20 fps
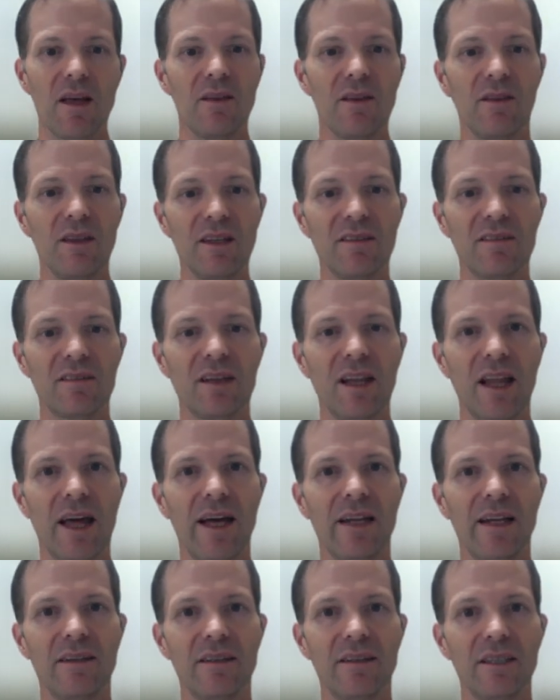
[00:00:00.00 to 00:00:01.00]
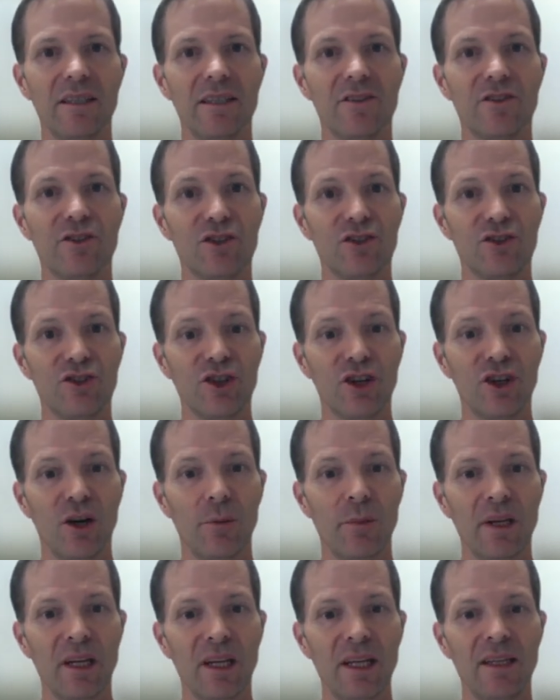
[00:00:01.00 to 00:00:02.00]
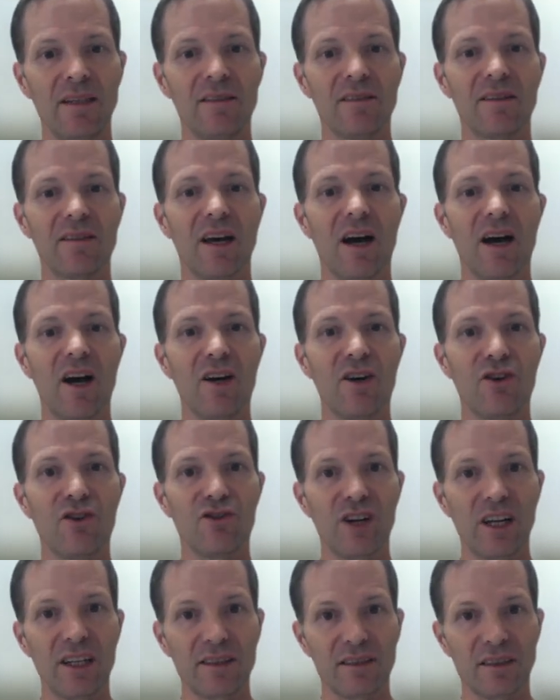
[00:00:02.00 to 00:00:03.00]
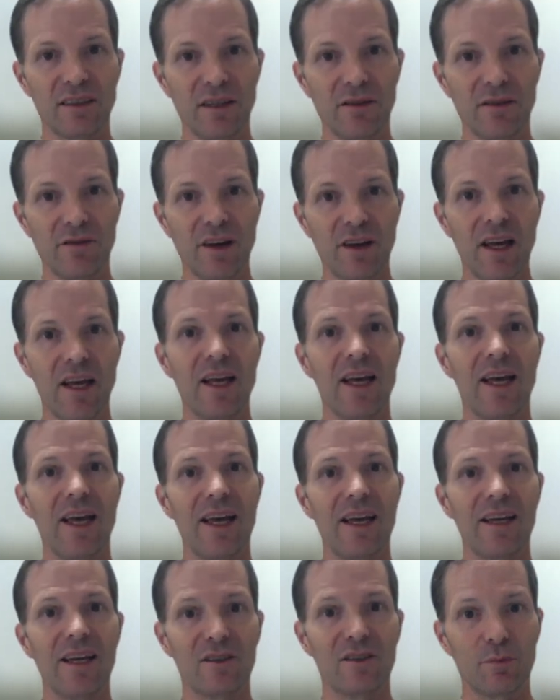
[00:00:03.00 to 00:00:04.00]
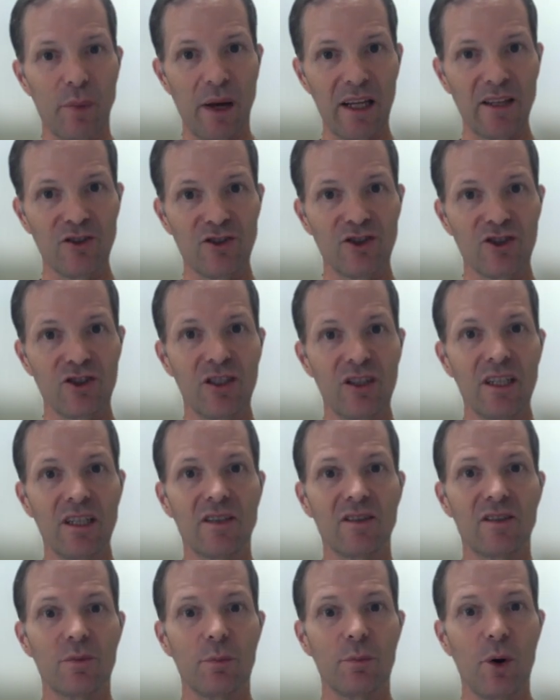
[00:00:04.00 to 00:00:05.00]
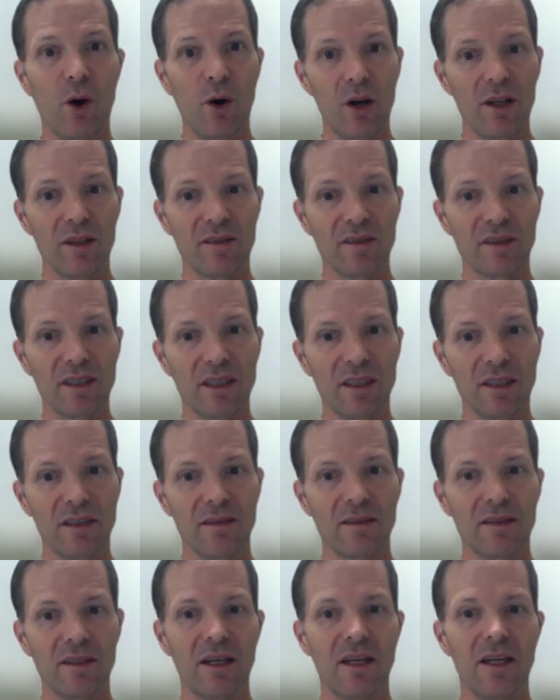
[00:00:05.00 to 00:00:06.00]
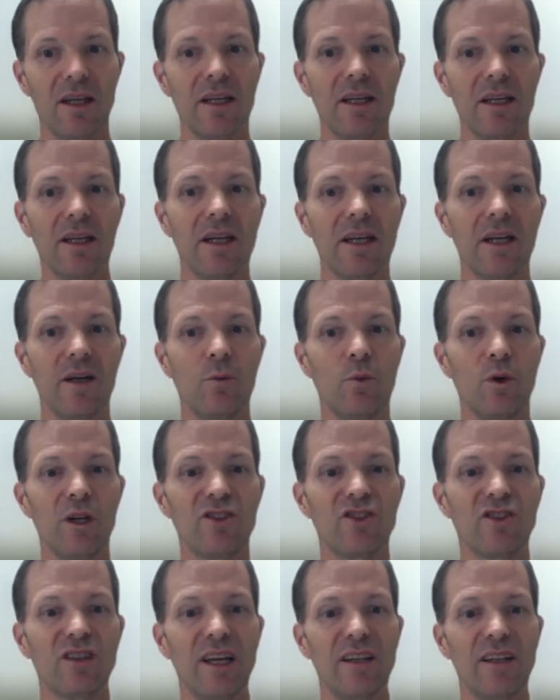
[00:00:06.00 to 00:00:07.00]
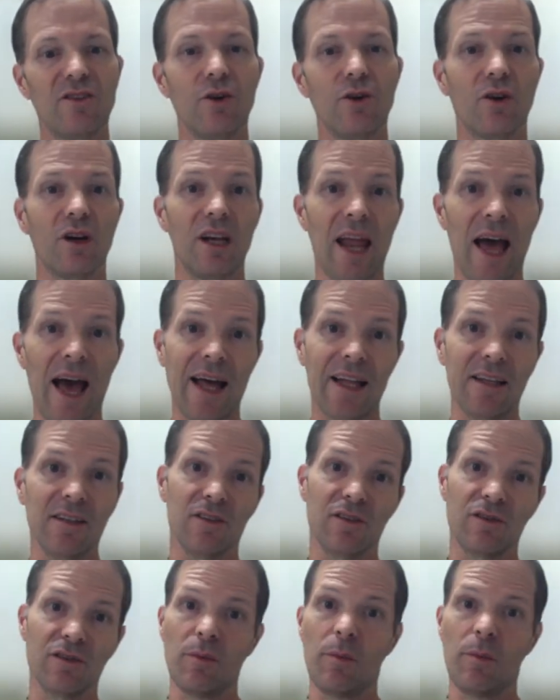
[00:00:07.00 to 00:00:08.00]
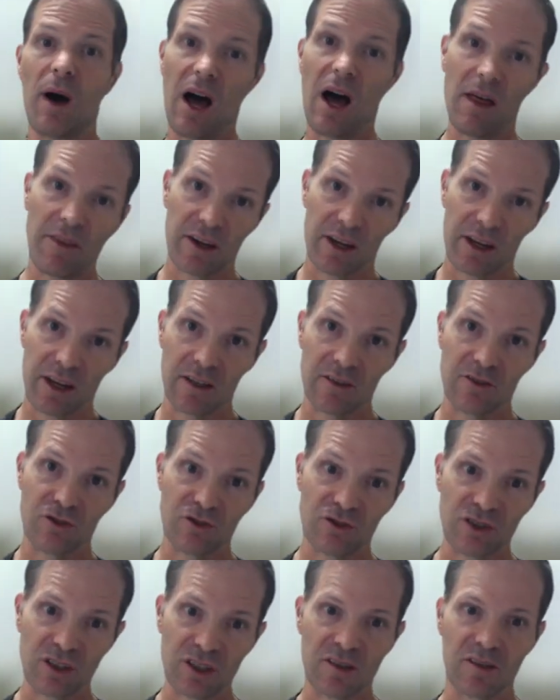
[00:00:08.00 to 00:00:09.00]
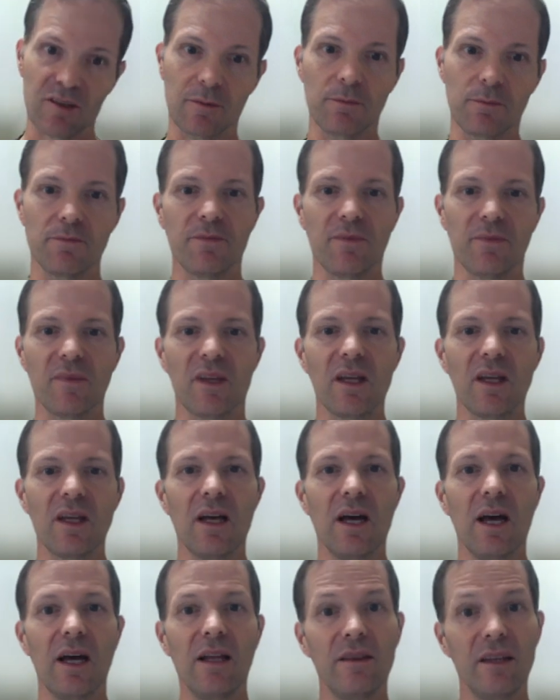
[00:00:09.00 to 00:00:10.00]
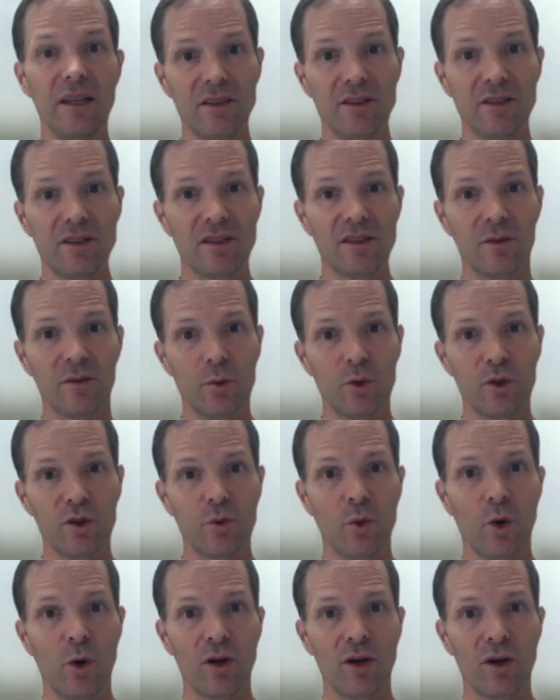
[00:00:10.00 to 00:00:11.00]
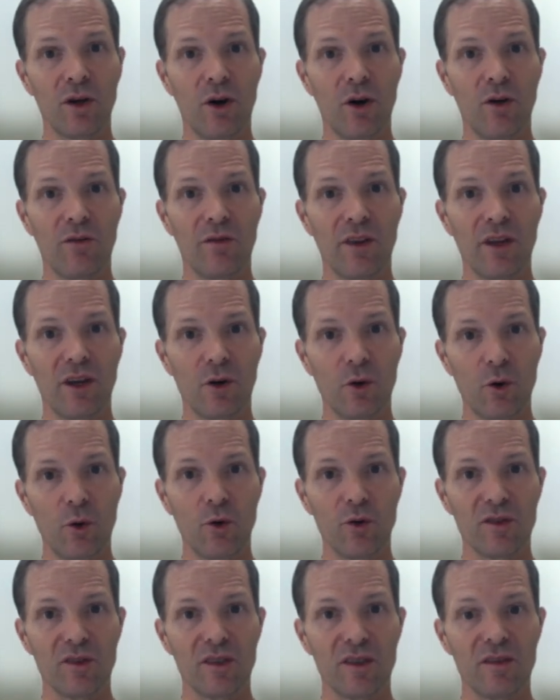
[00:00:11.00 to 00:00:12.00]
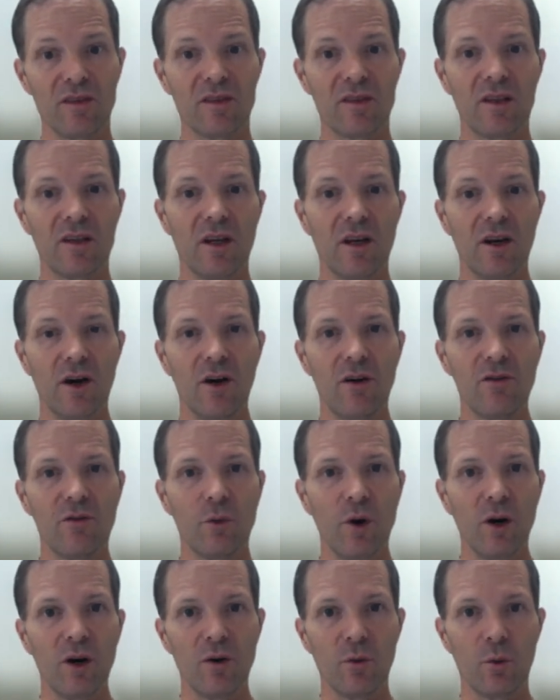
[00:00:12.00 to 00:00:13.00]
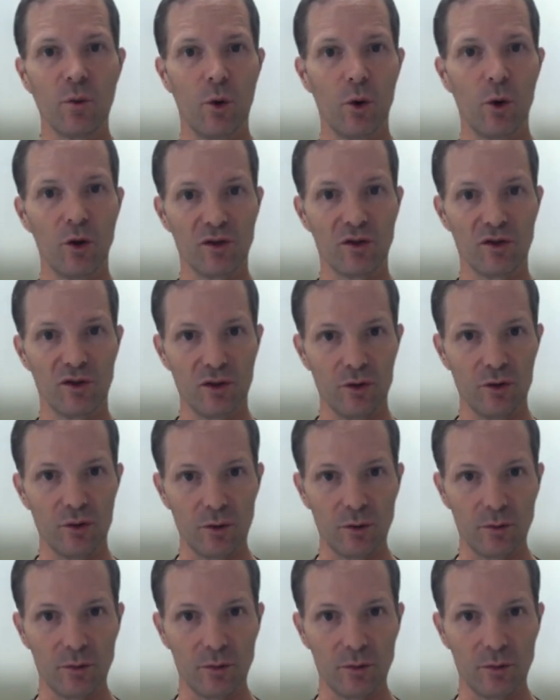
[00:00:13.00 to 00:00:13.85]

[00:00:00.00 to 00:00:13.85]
This led to Germany's aggressive expansionist policies in which they took land from other countries, and this was one of the causes of World War II.